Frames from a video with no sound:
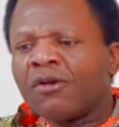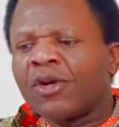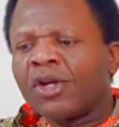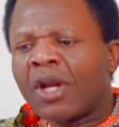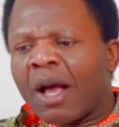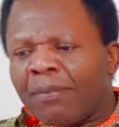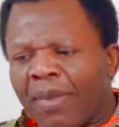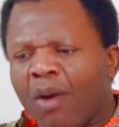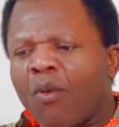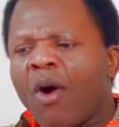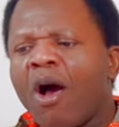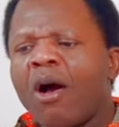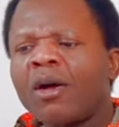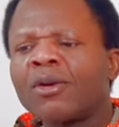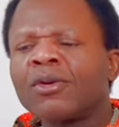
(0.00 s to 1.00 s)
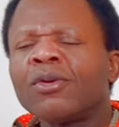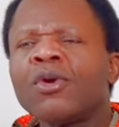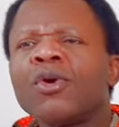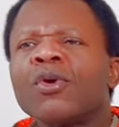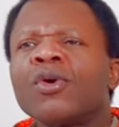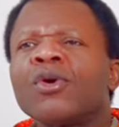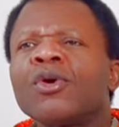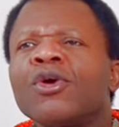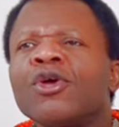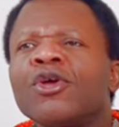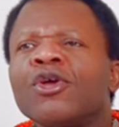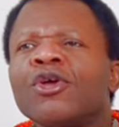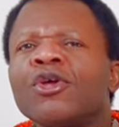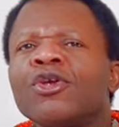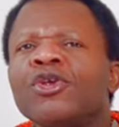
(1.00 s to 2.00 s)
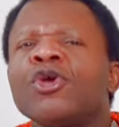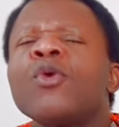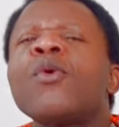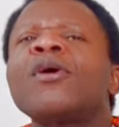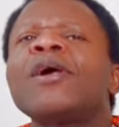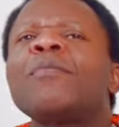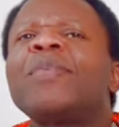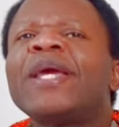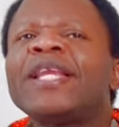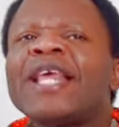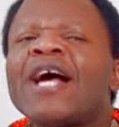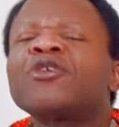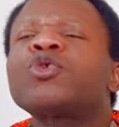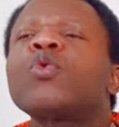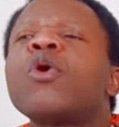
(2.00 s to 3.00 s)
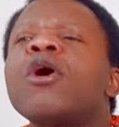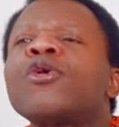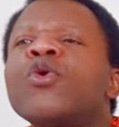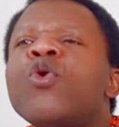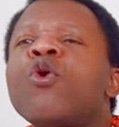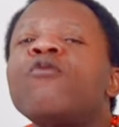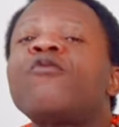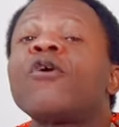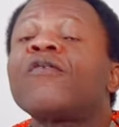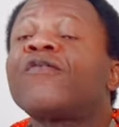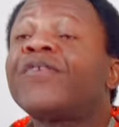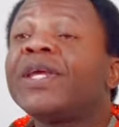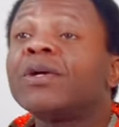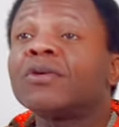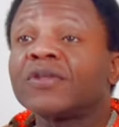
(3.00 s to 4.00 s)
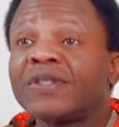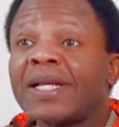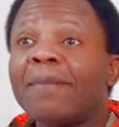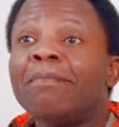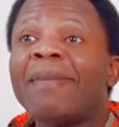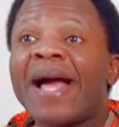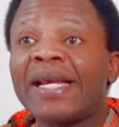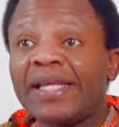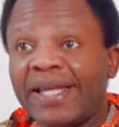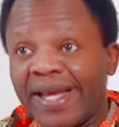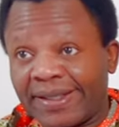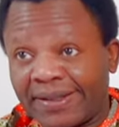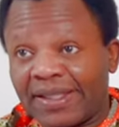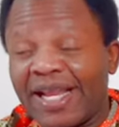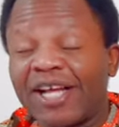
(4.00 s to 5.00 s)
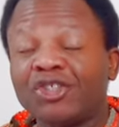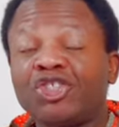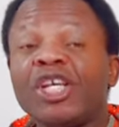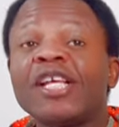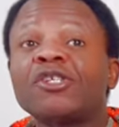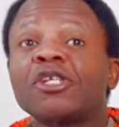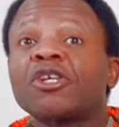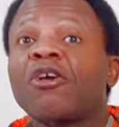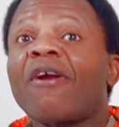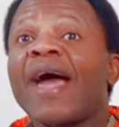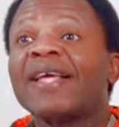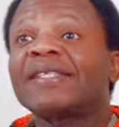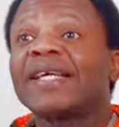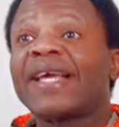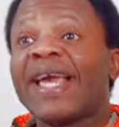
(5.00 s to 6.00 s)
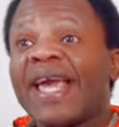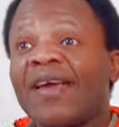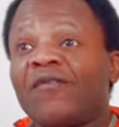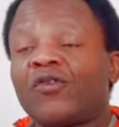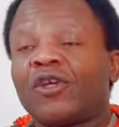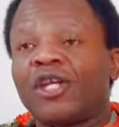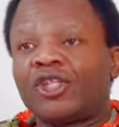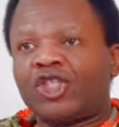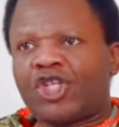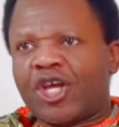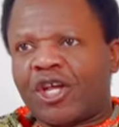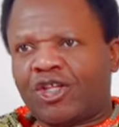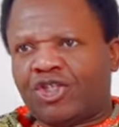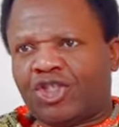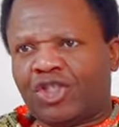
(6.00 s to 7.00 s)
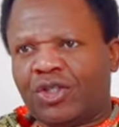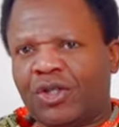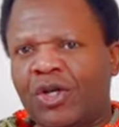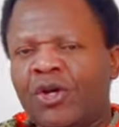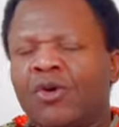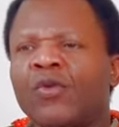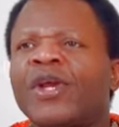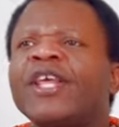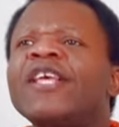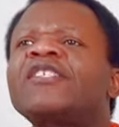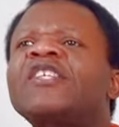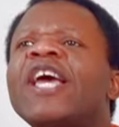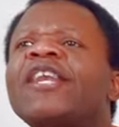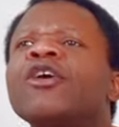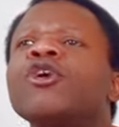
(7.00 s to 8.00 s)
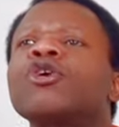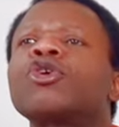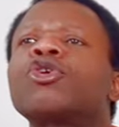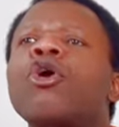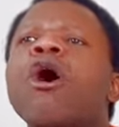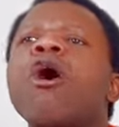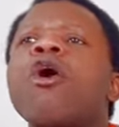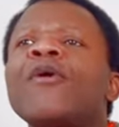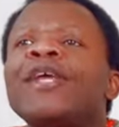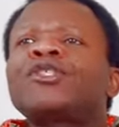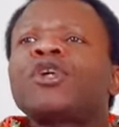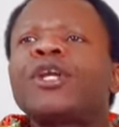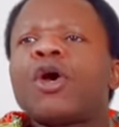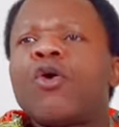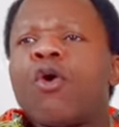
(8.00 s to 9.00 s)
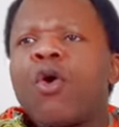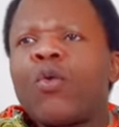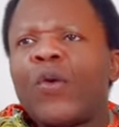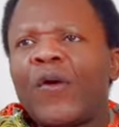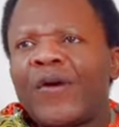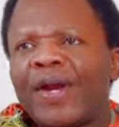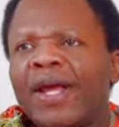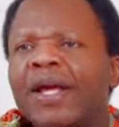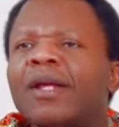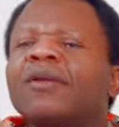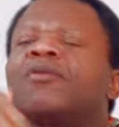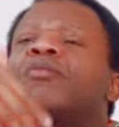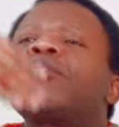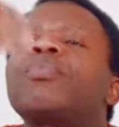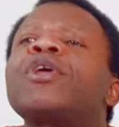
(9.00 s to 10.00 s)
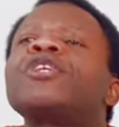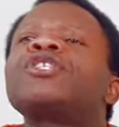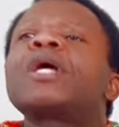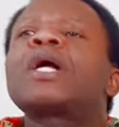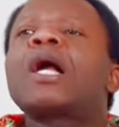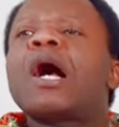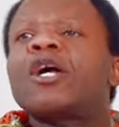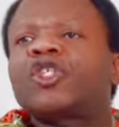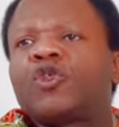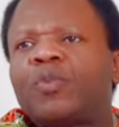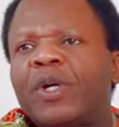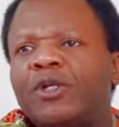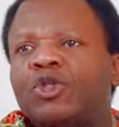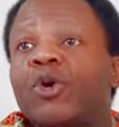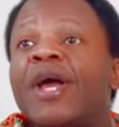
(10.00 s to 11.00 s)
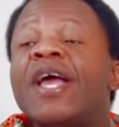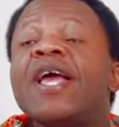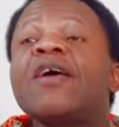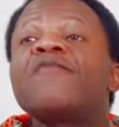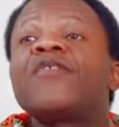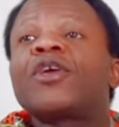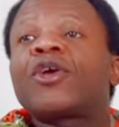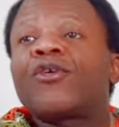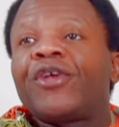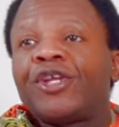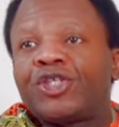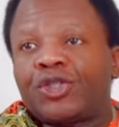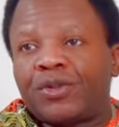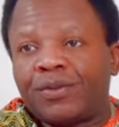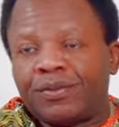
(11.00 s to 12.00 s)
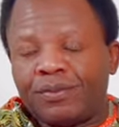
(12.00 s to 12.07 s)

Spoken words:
Number one, you want to be that one who fulfills the mandate that Jesus Christ gave to the church, when he said, go into the whole world, preach the gospel to every creature.